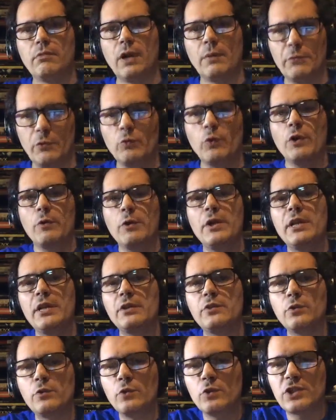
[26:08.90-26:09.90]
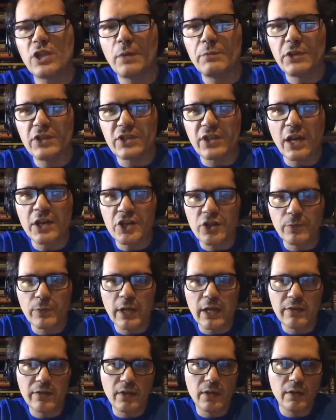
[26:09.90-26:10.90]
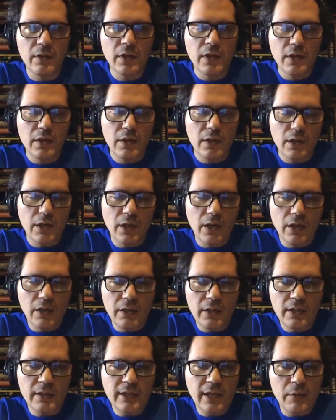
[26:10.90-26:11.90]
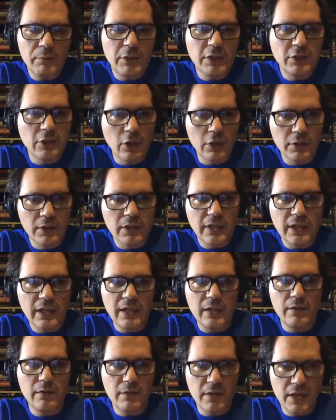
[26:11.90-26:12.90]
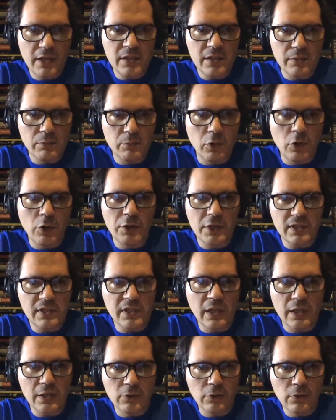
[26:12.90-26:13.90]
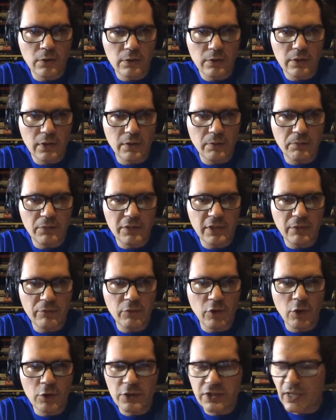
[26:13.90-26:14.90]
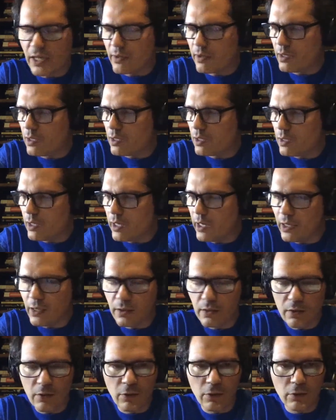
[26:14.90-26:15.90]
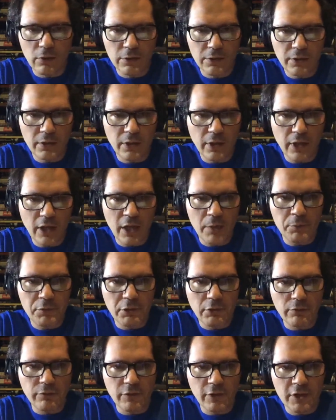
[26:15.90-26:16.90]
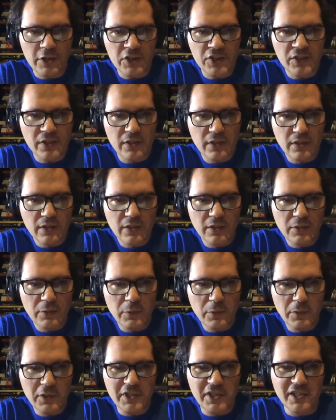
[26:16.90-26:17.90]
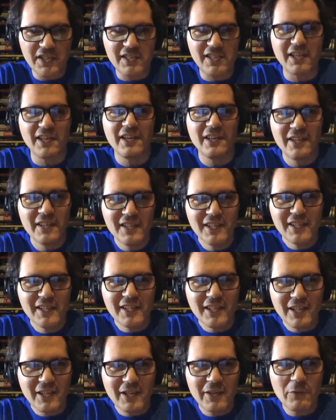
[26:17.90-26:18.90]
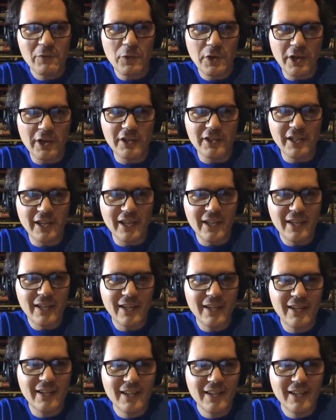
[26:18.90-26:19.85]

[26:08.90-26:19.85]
We need to do some discussion, but I think it can be done in this voting cycle. The votes, I think, end on April 1st, which is a weird day.